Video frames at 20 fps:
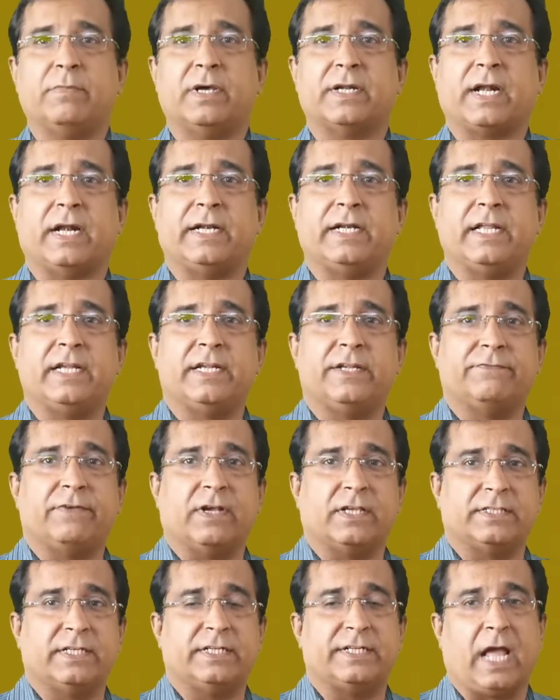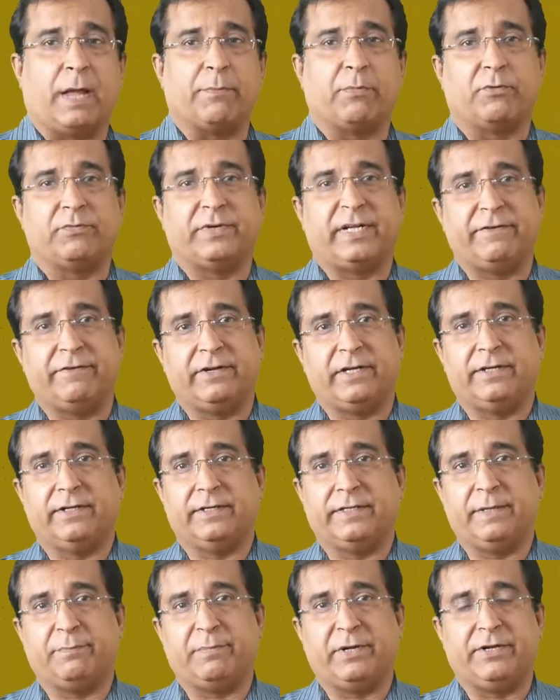number identifies the type of
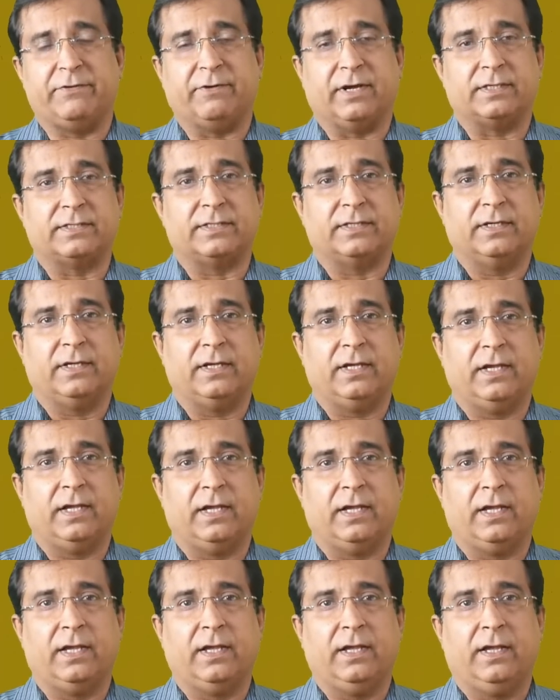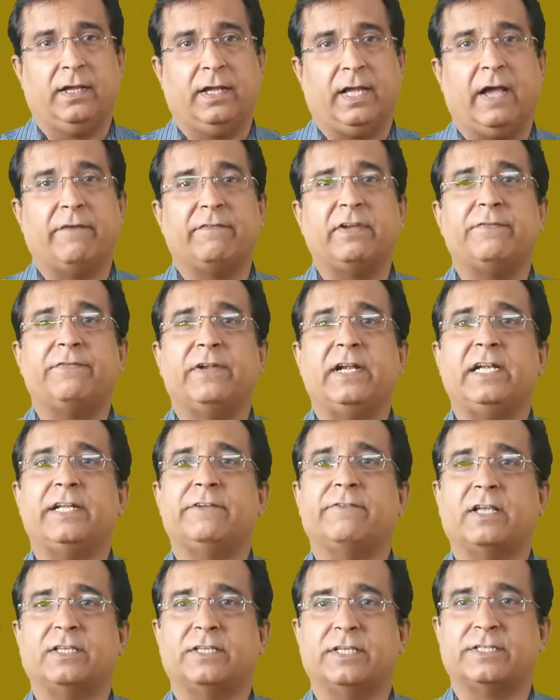DP device. Every field
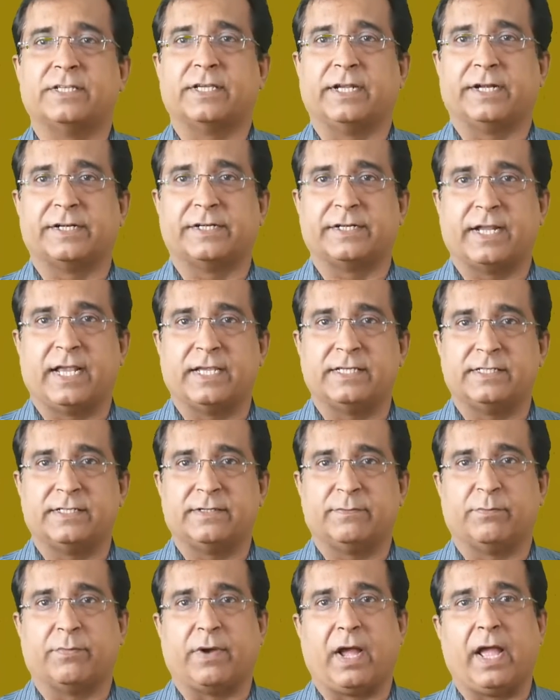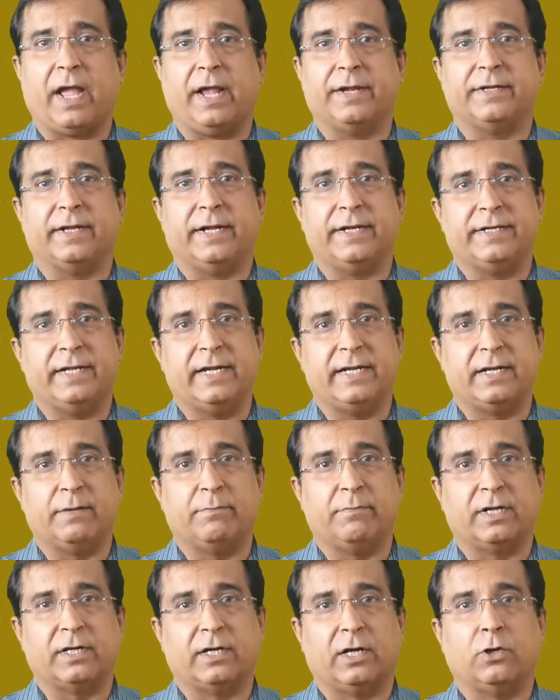device is characterized by an ident
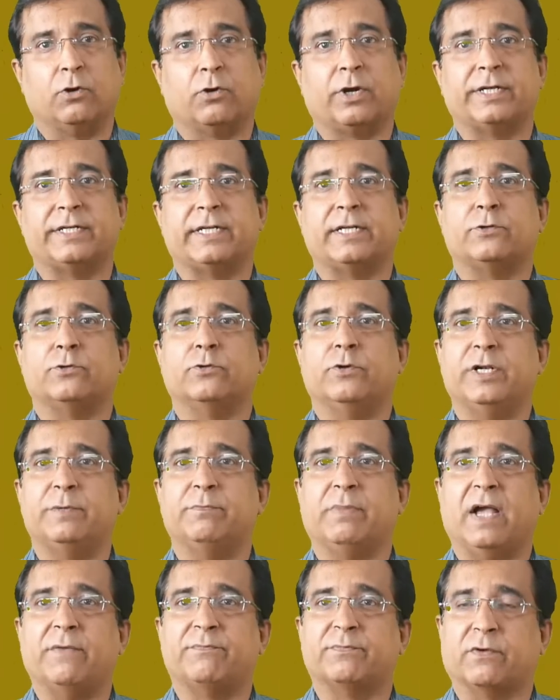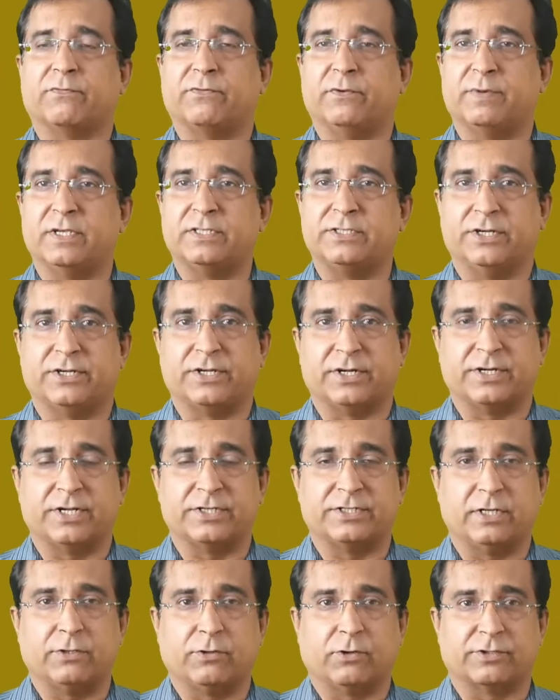number allocated to it by Profibus
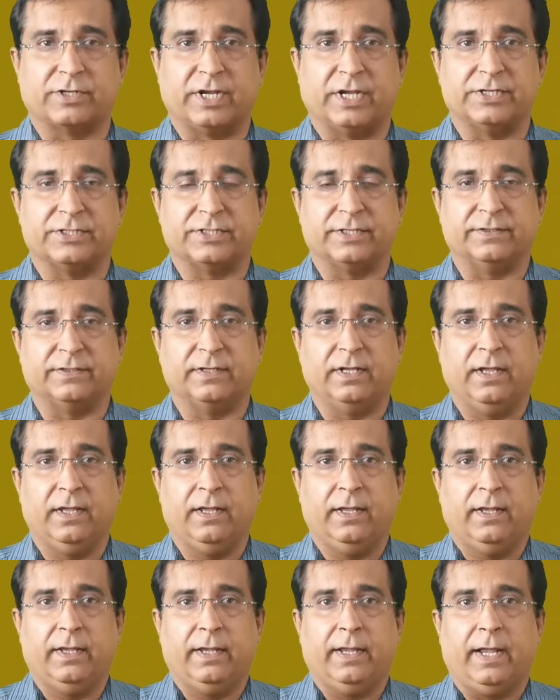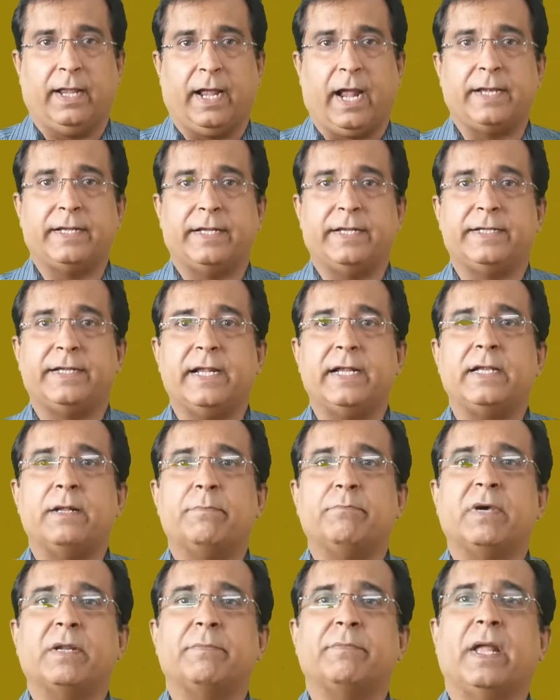International Organization. An ident
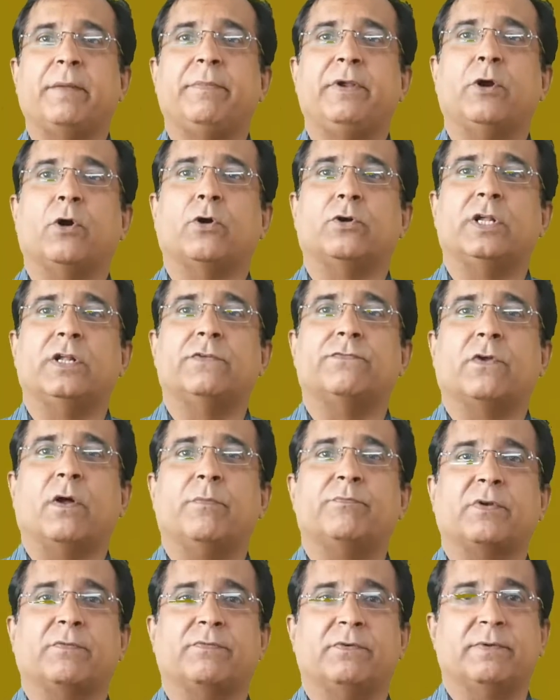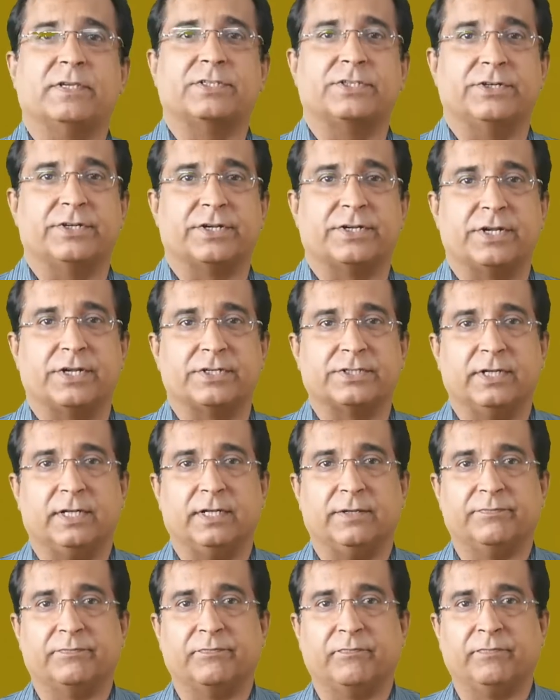number may be ordered from Profibus
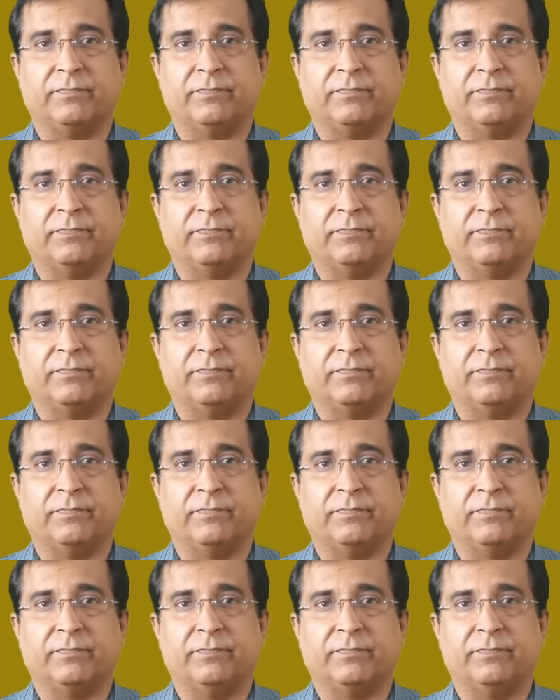International.